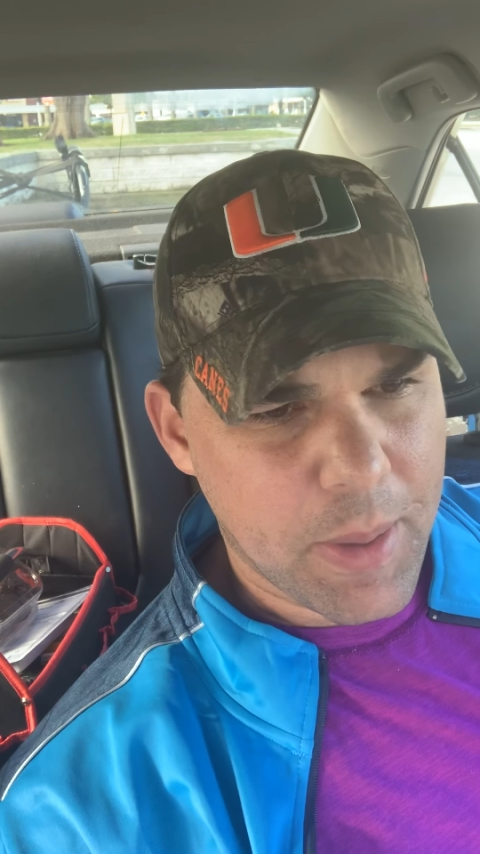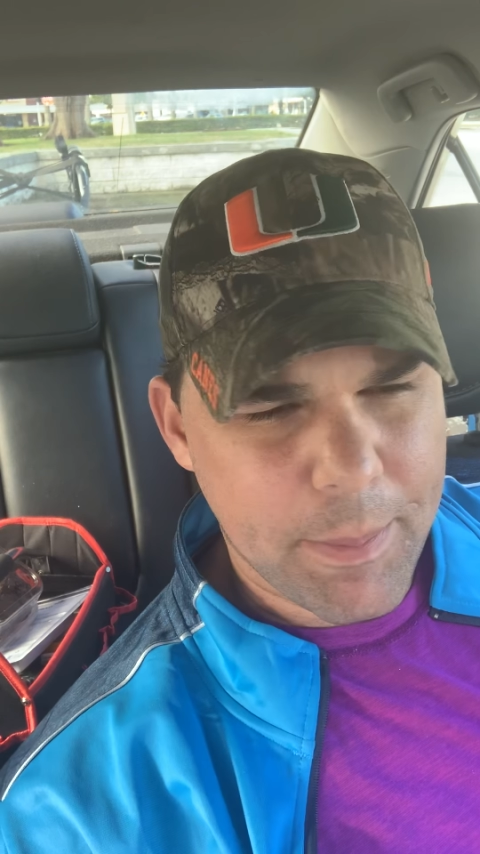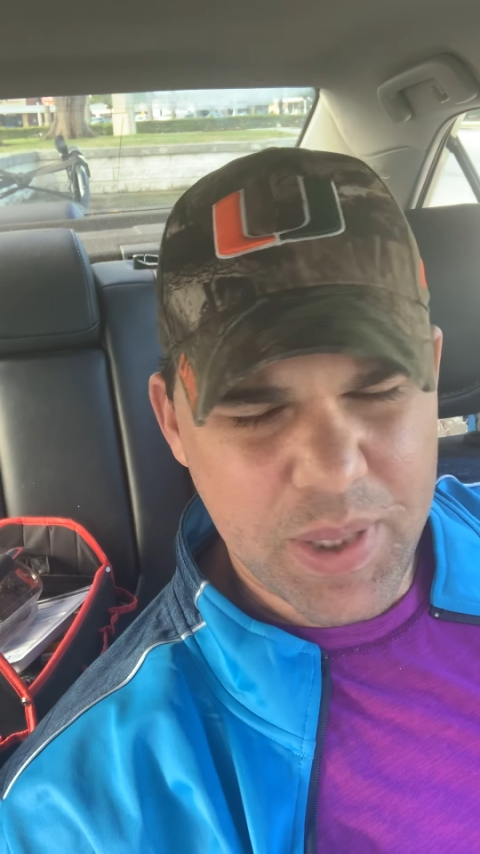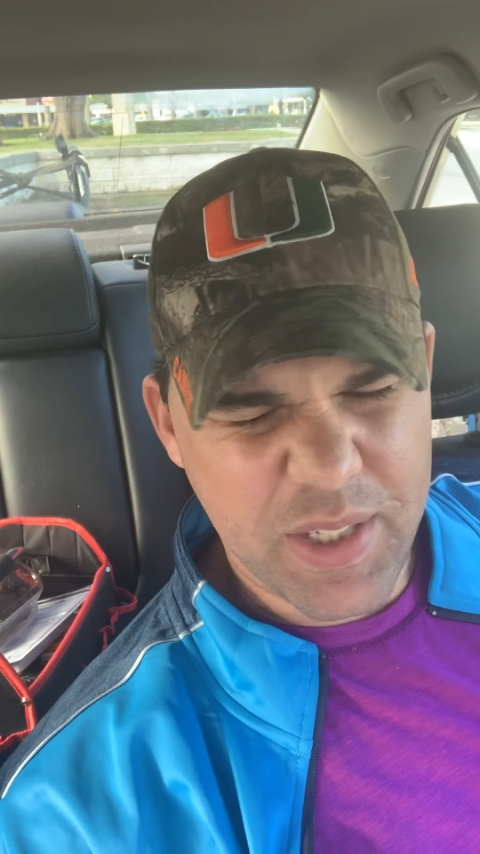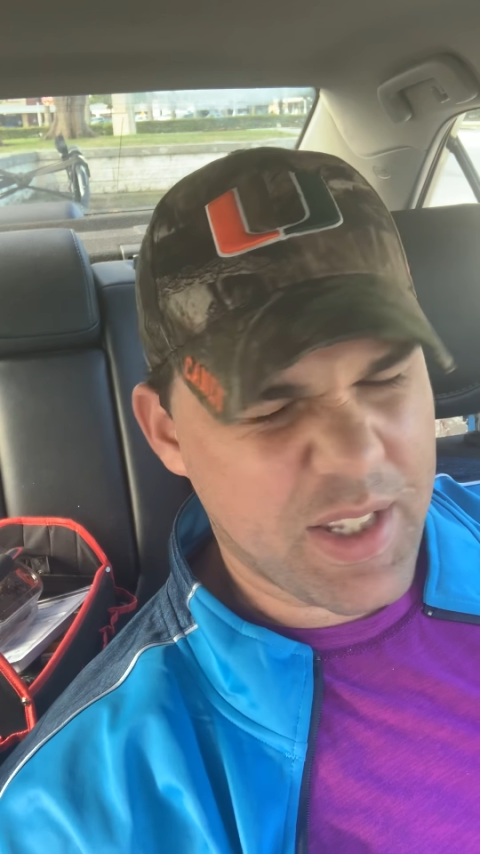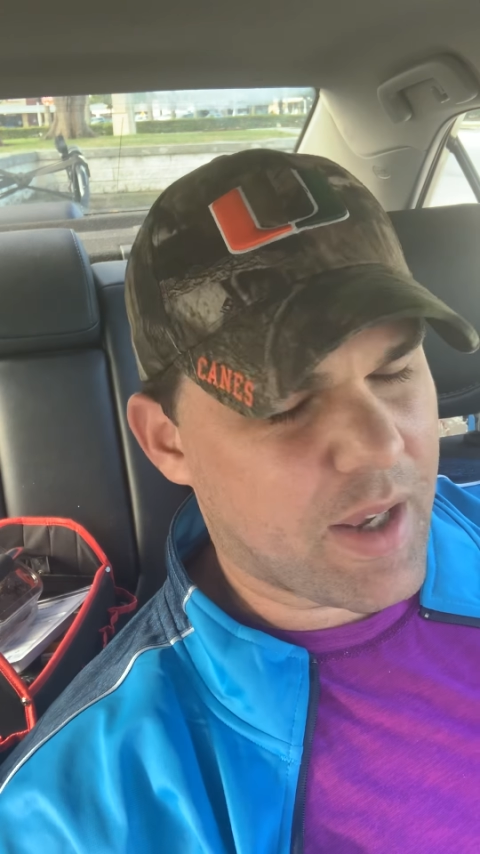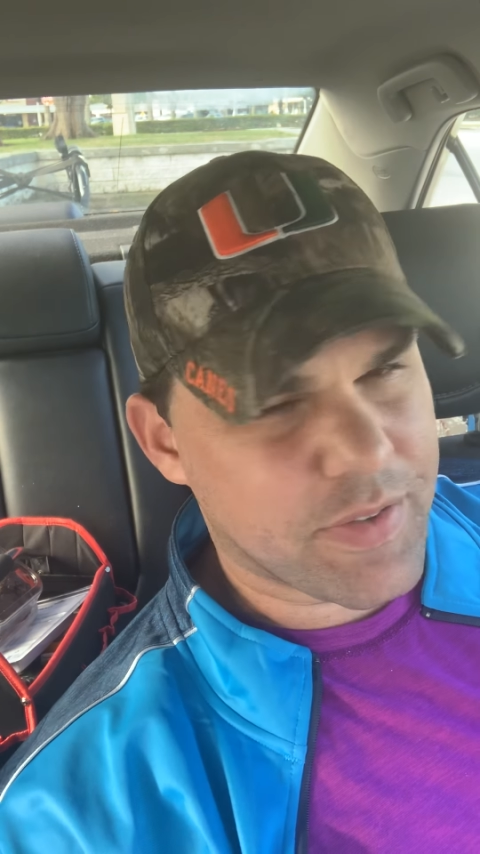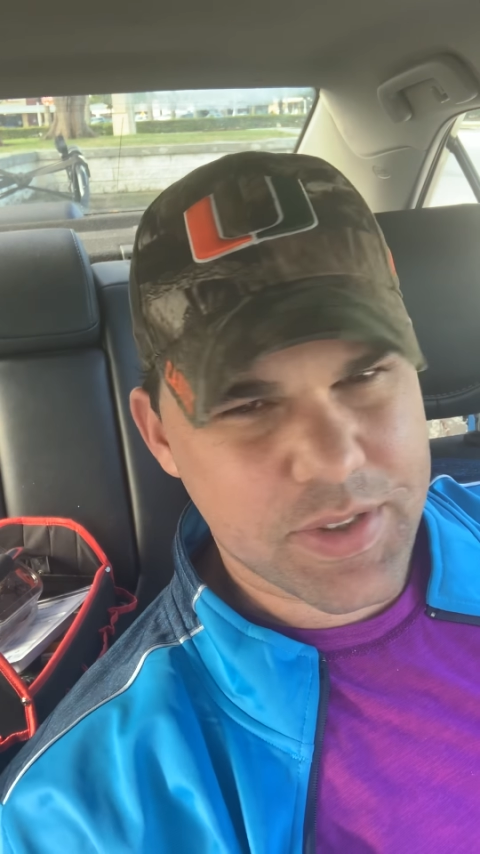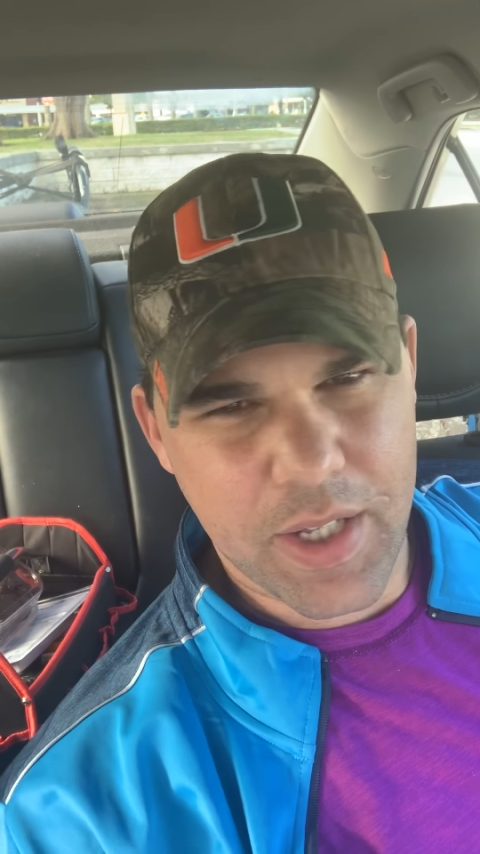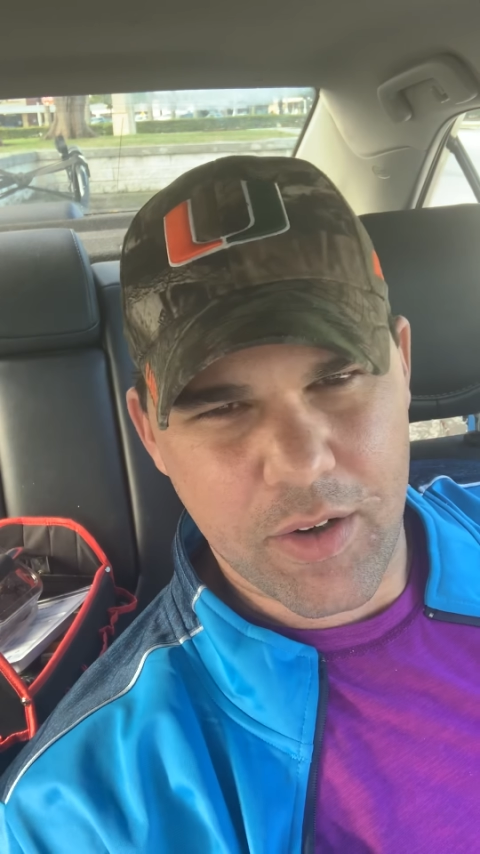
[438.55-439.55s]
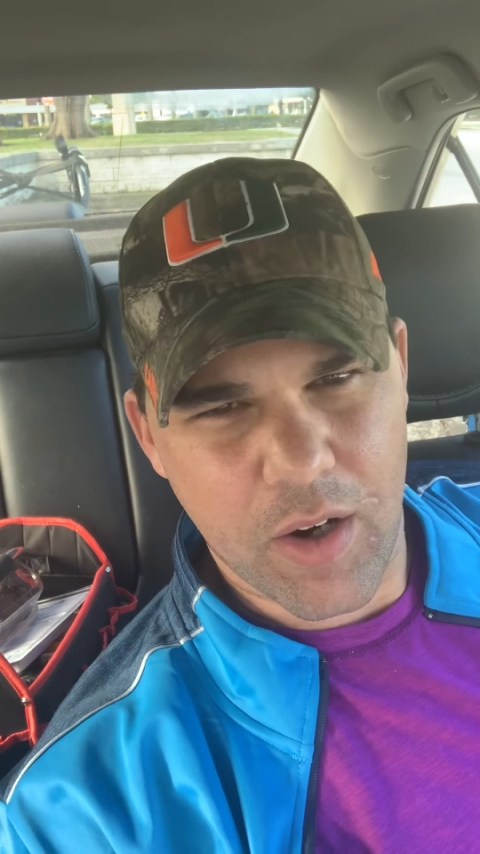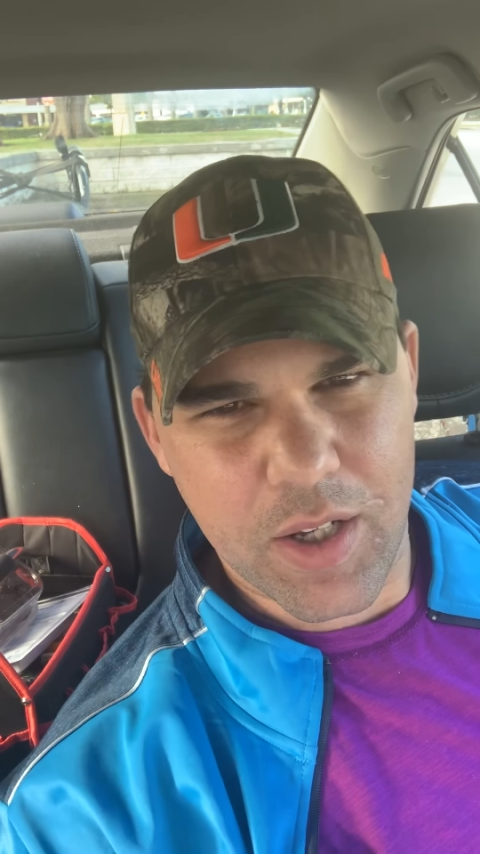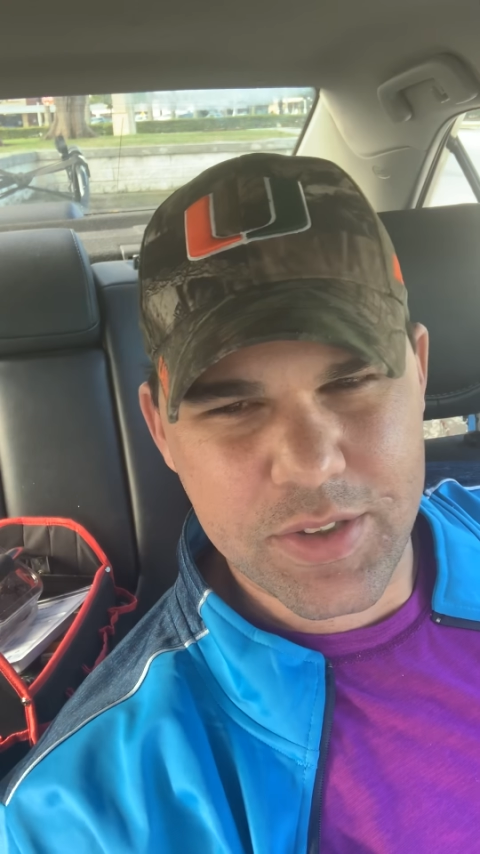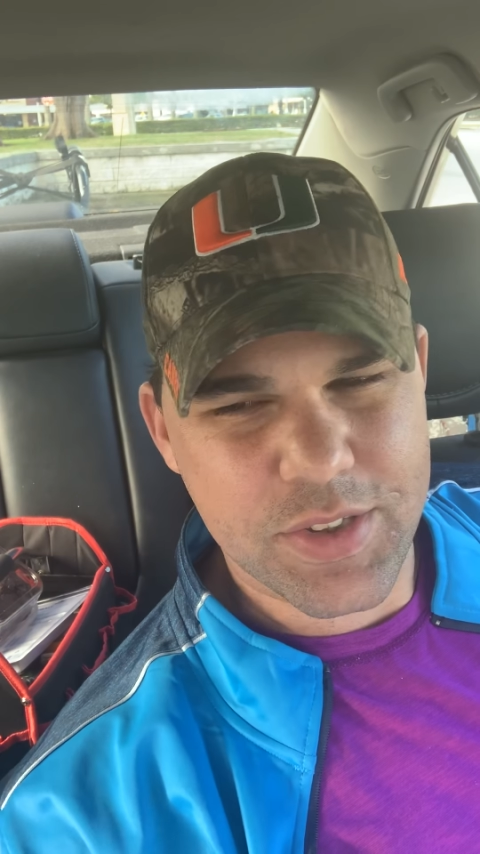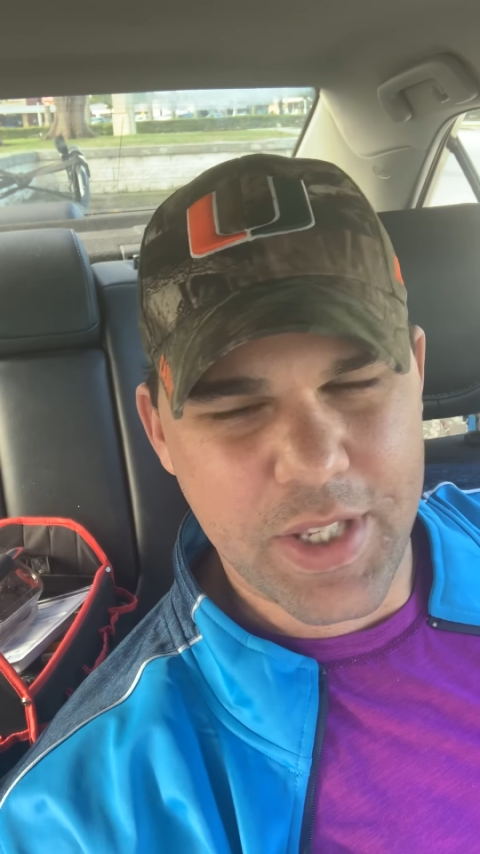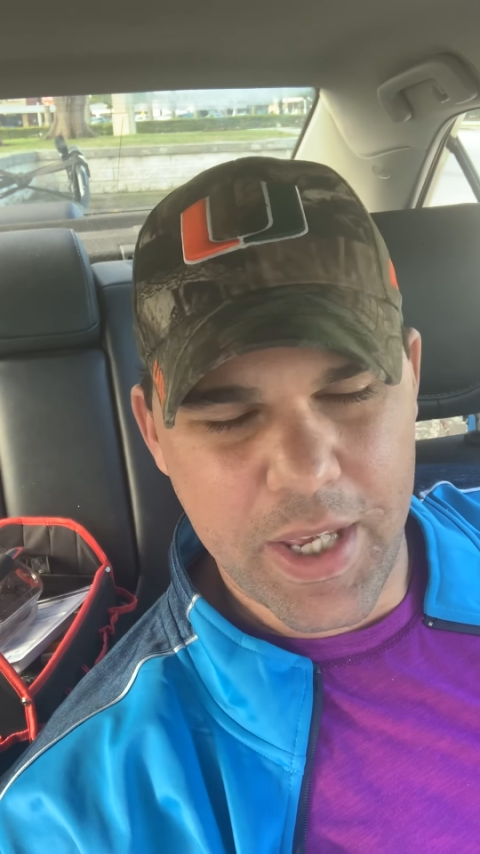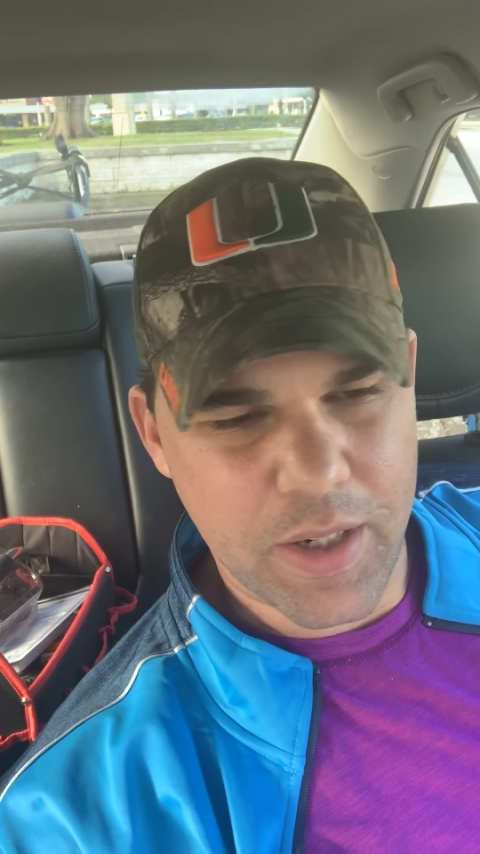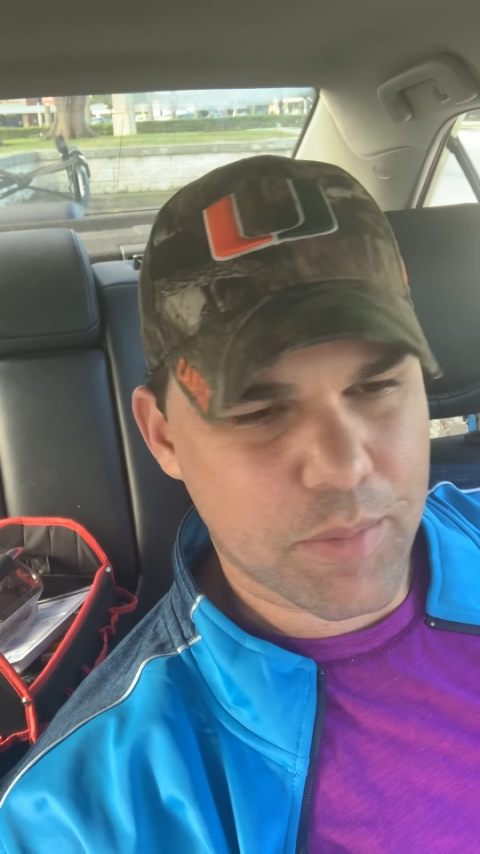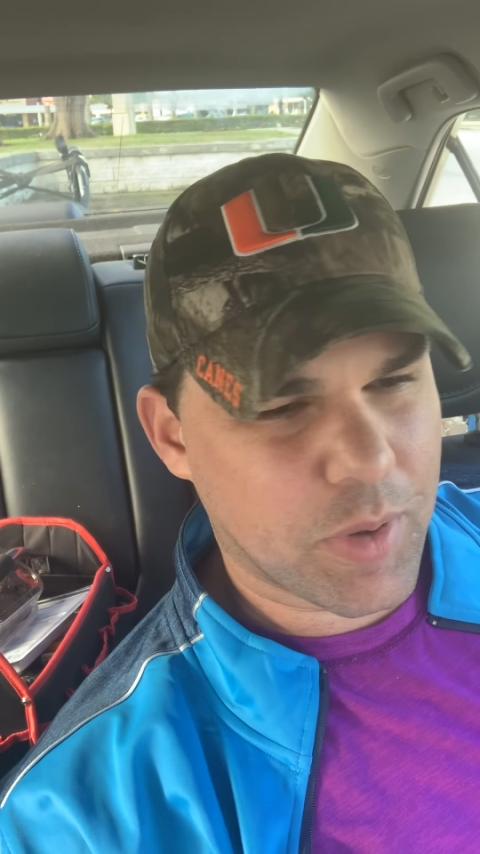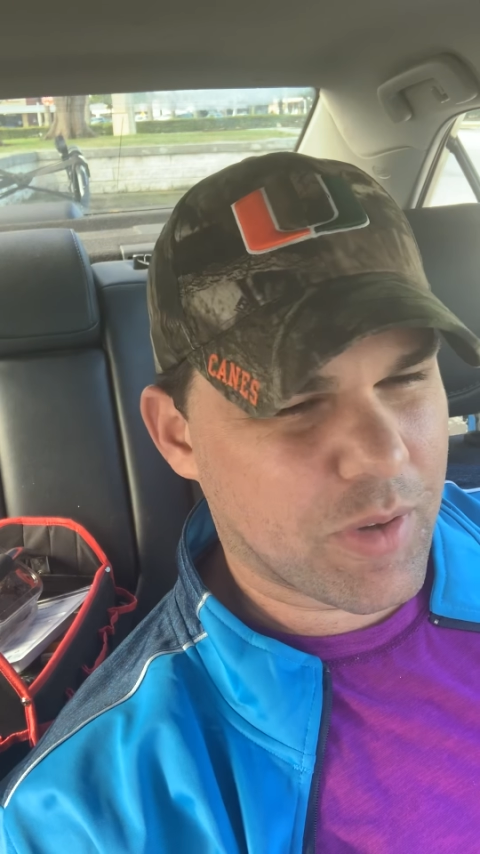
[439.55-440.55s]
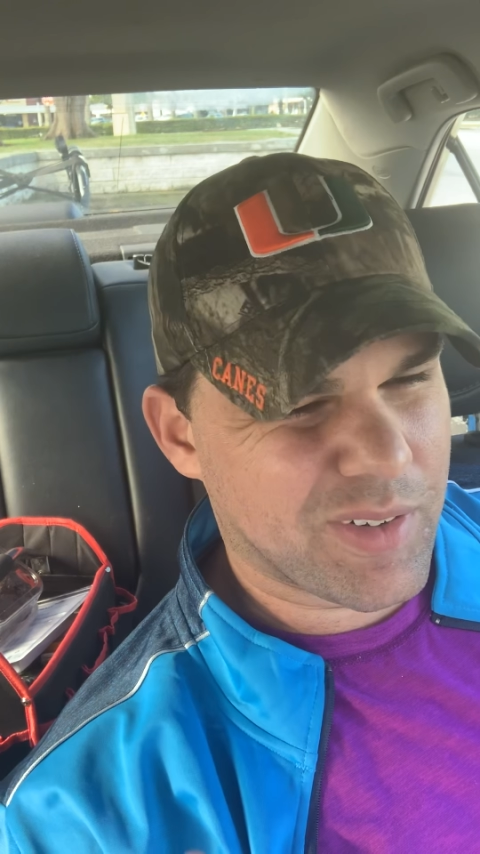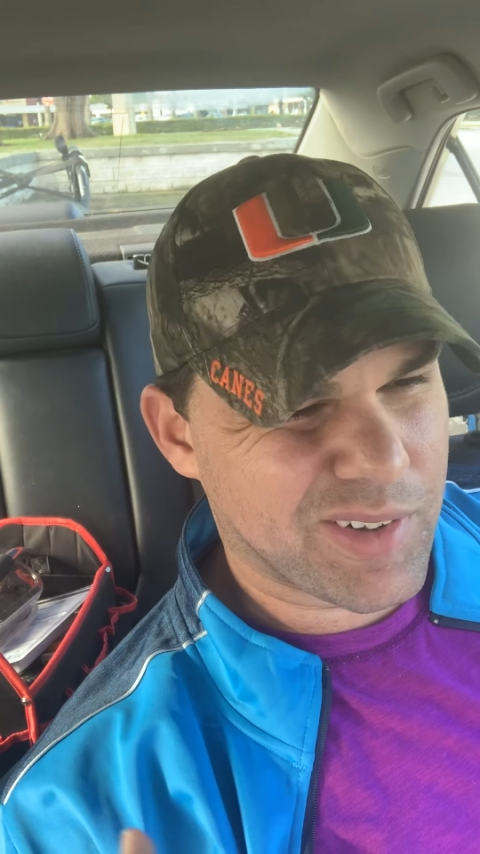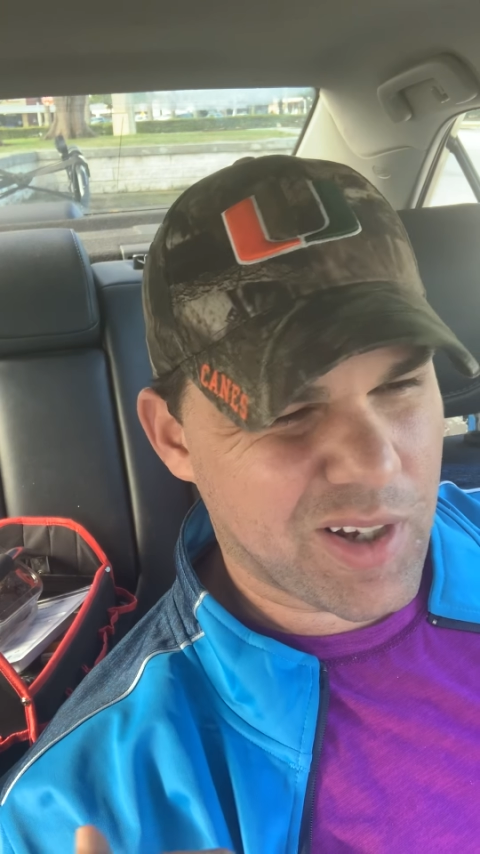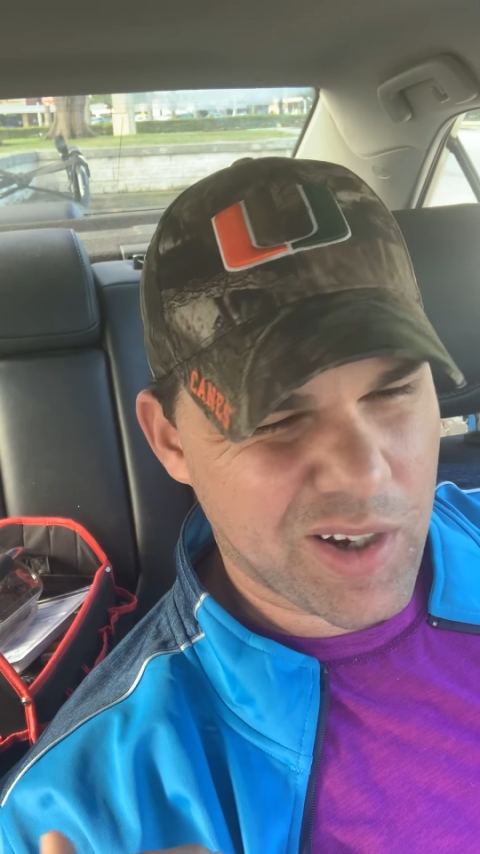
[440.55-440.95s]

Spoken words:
PDFs that are unscannable,